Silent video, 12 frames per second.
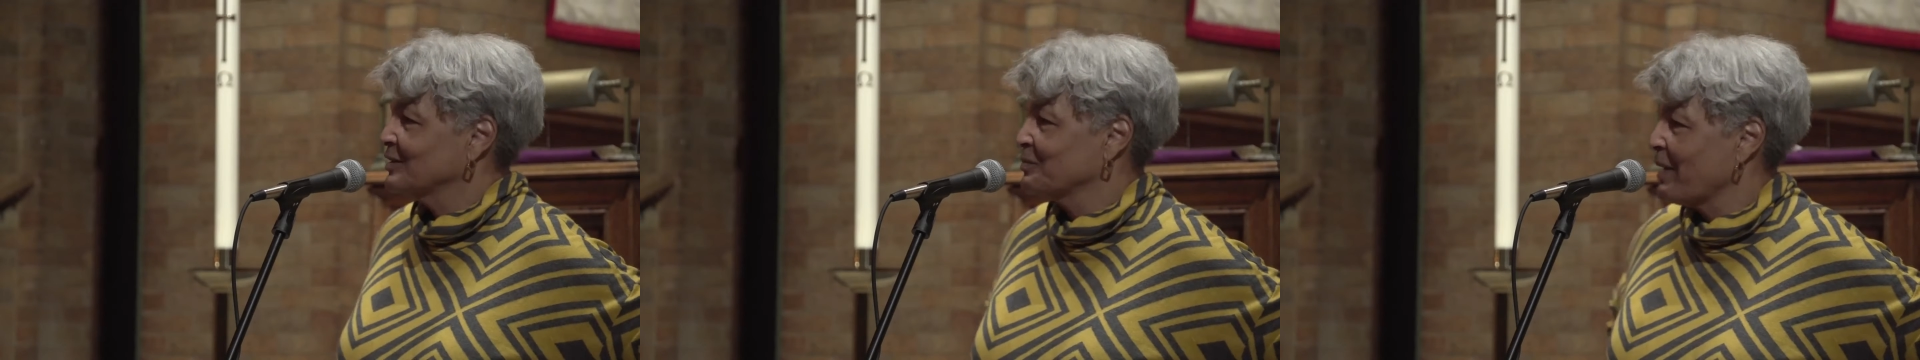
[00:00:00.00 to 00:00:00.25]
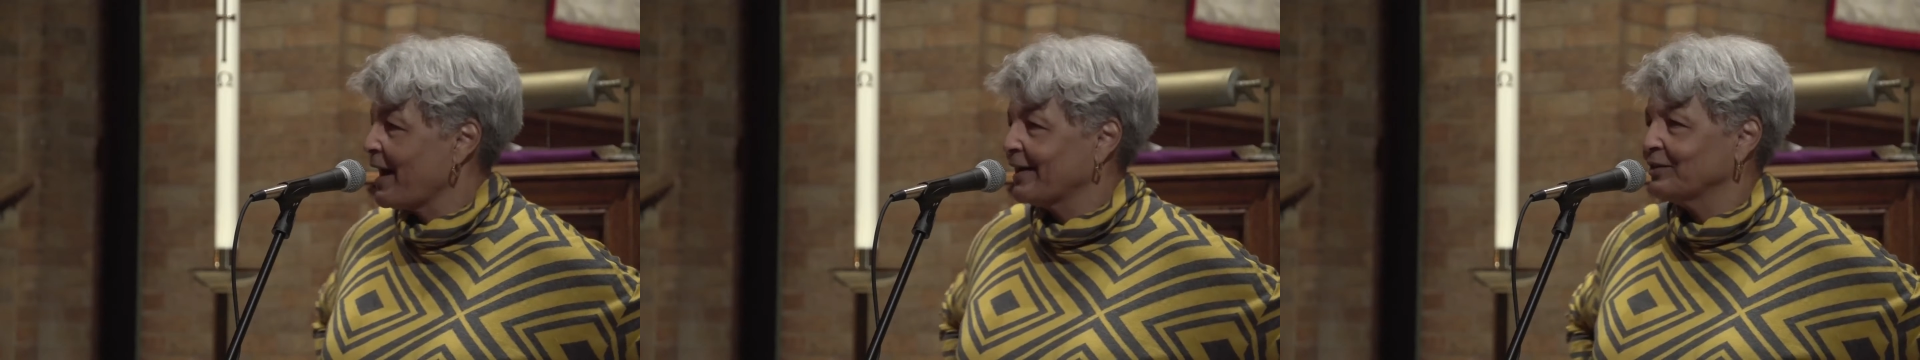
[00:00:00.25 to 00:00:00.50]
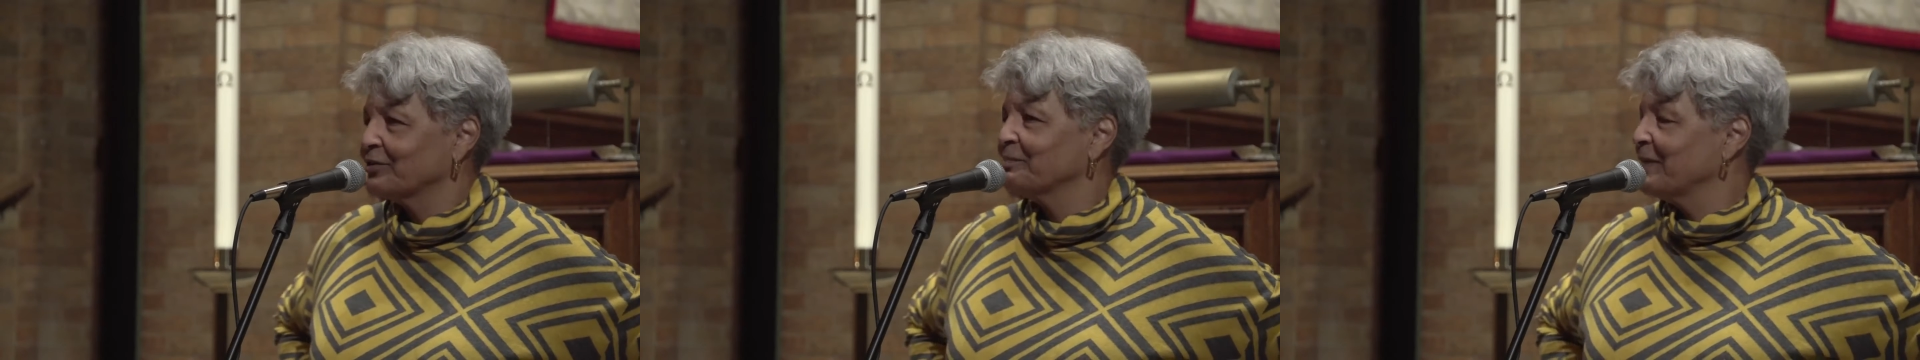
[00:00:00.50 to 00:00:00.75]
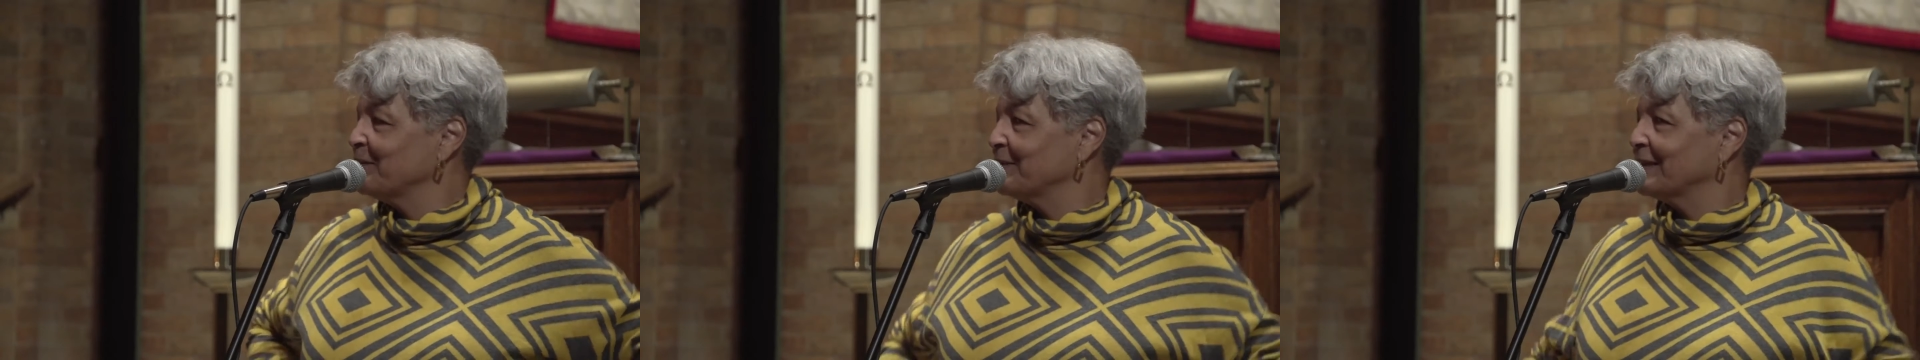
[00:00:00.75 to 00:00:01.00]
his mind or
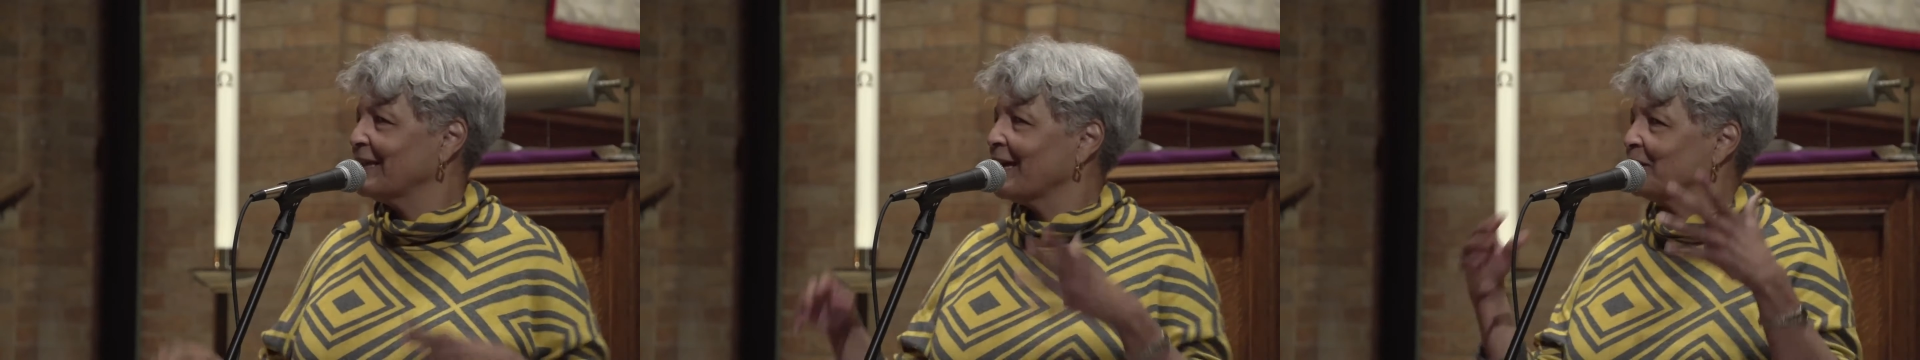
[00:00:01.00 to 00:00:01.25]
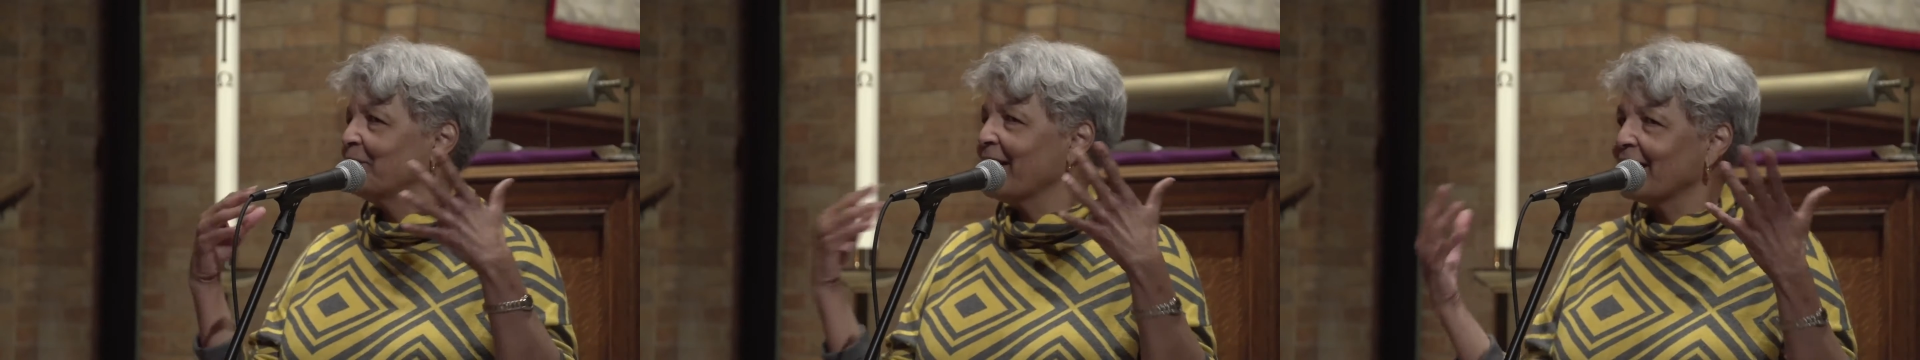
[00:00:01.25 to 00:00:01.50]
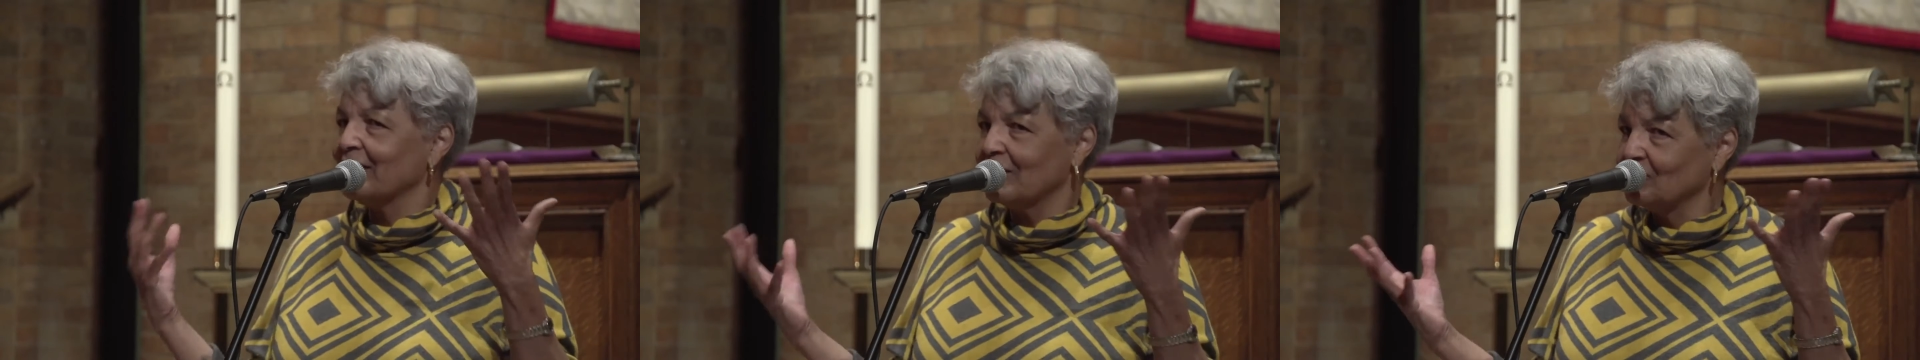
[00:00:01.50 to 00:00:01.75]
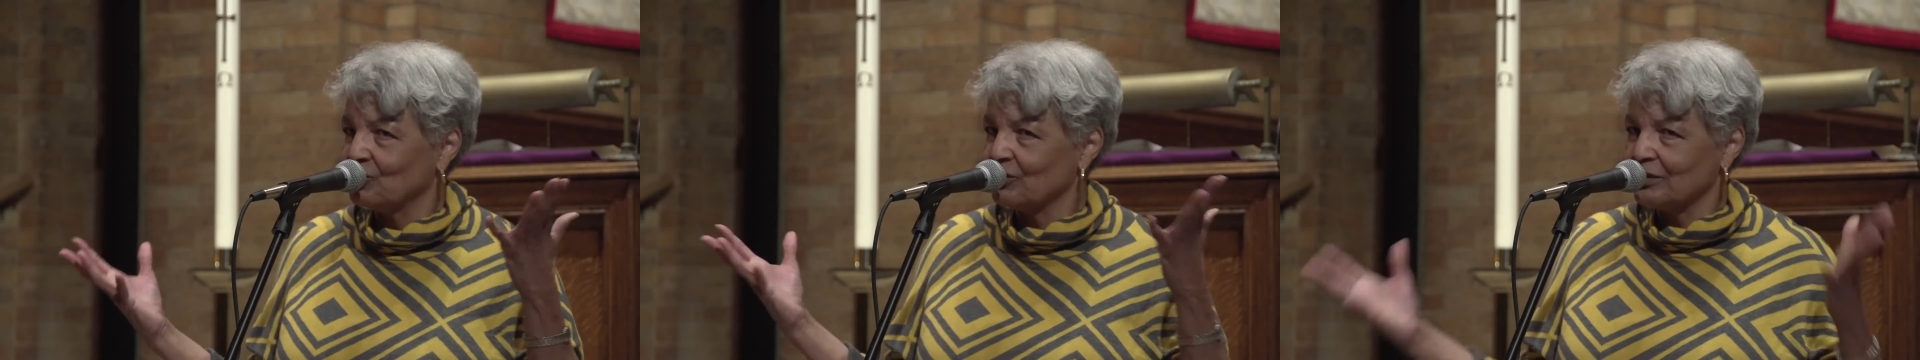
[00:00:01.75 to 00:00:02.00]
maybe he'd had a bad
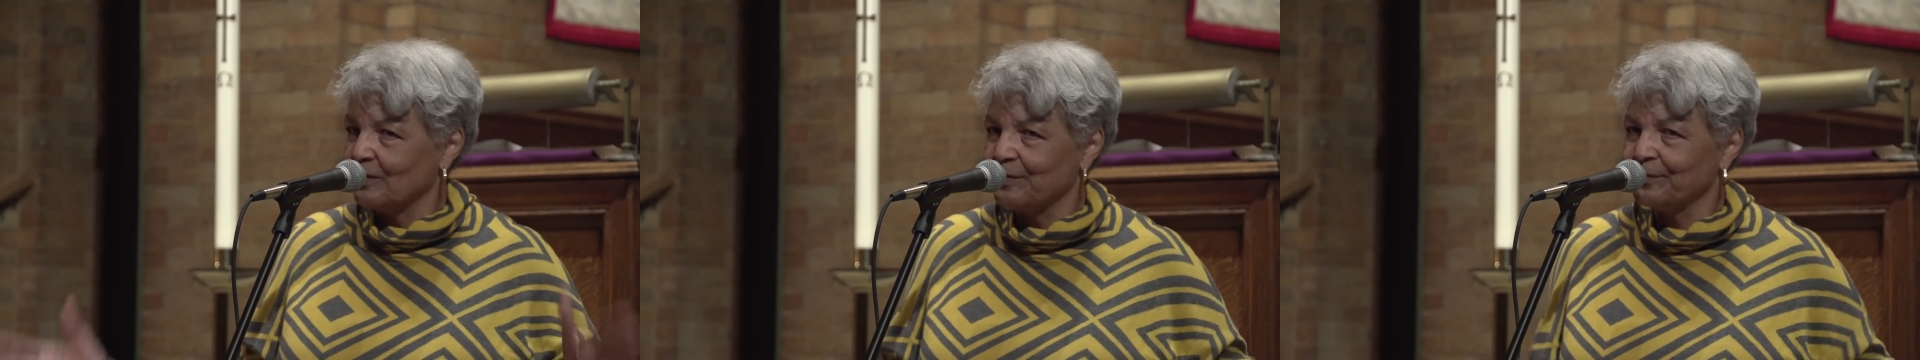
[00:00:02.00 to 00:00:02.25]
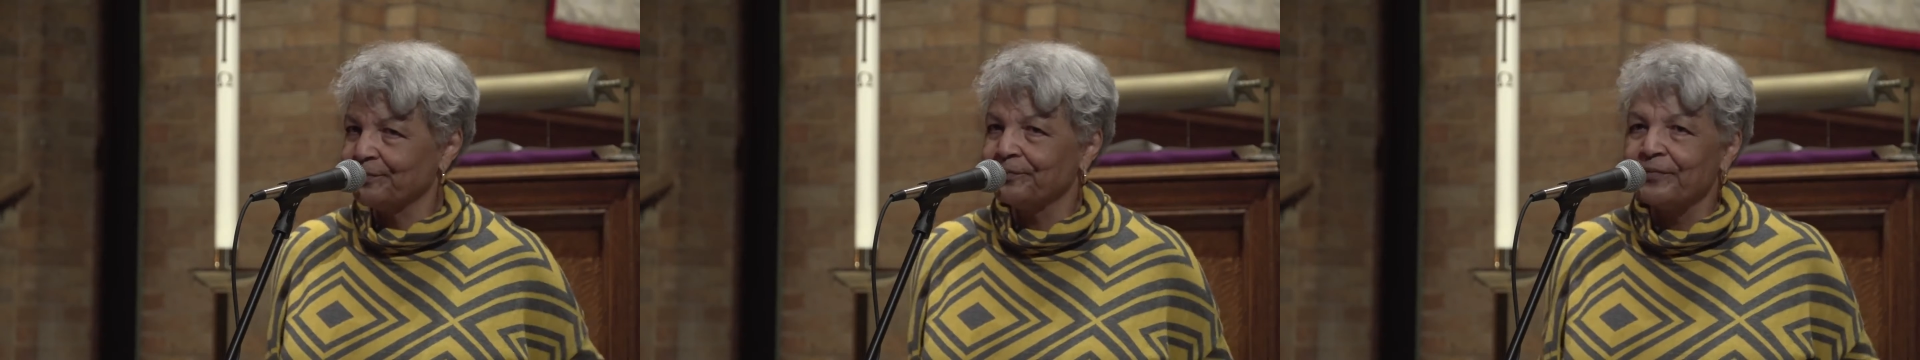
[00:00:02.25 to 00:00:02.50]
lunch or something.